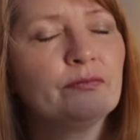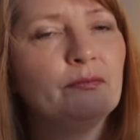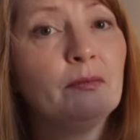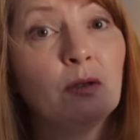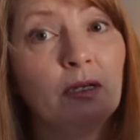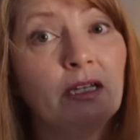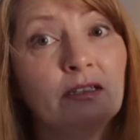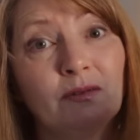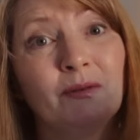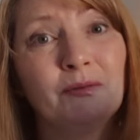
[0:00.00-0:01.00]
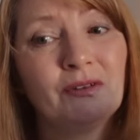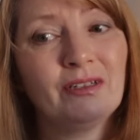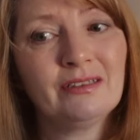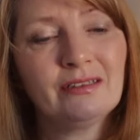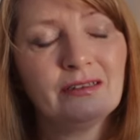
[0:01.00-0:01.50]
mohair is what I'm
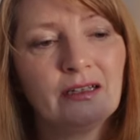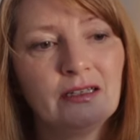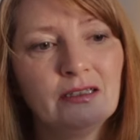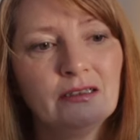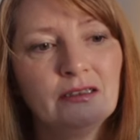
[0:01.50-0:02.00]
trying to say.